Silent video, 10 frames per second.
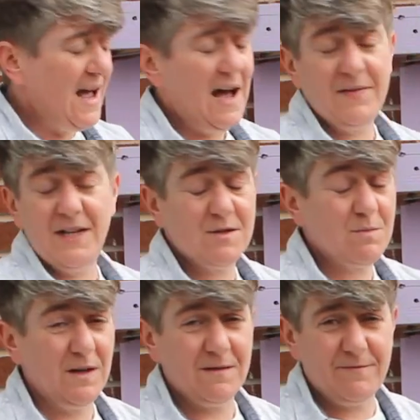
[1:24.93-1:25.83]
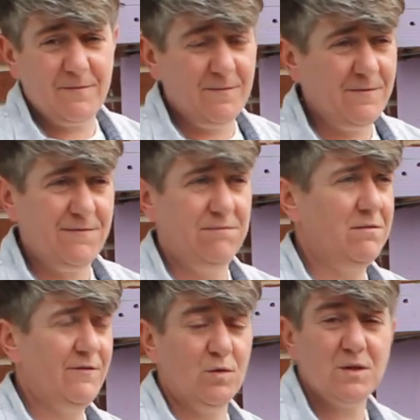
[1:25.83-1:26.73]
and these were
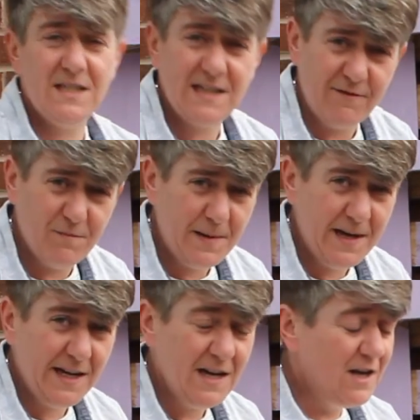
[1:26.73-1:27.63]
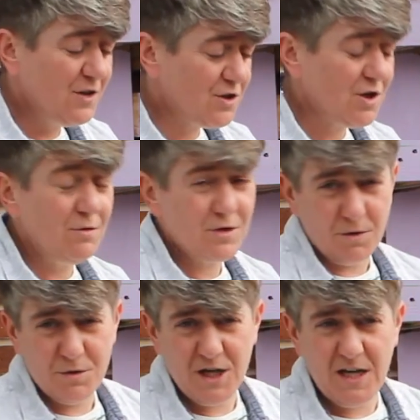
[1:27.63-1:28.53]
47p, so
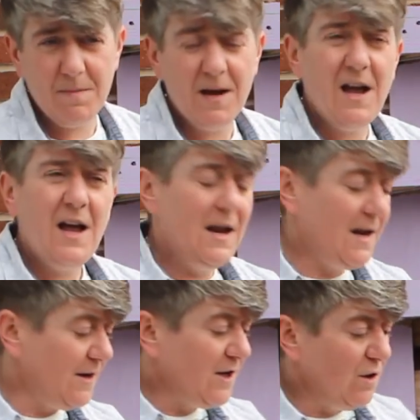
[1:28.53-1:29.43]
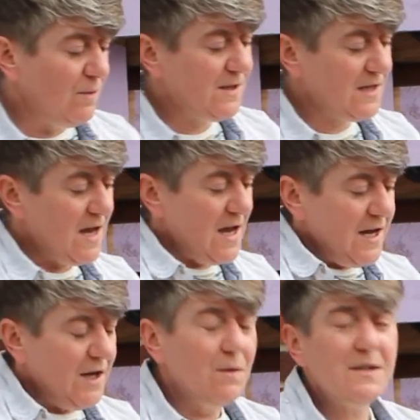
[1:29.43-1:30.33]
cheap. Like you'll always
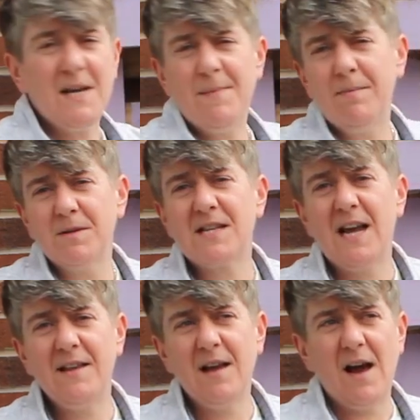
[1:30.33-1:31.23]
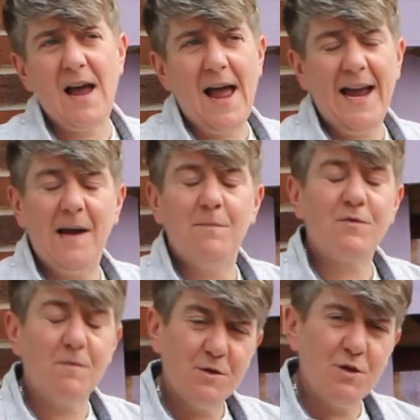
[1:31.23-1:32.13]
hear people say that herbs
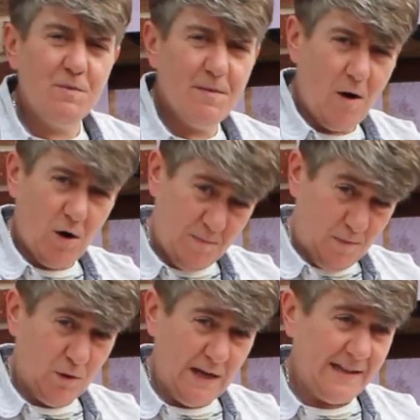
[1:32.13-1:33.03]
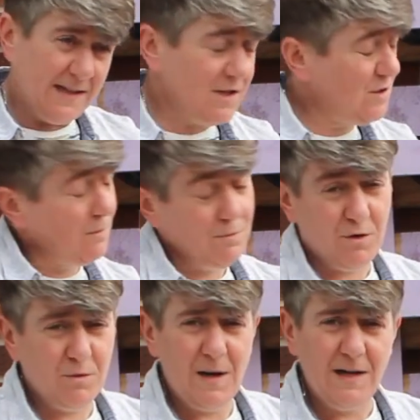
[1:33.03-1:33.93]
from the supermarket bought like this don't
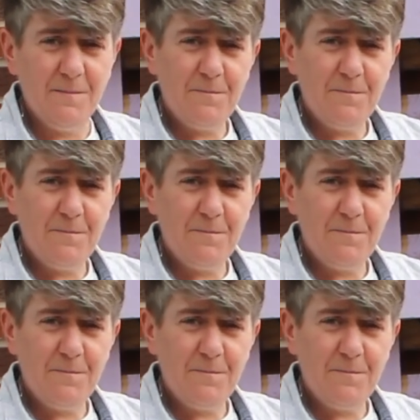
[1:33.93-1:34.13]
do well.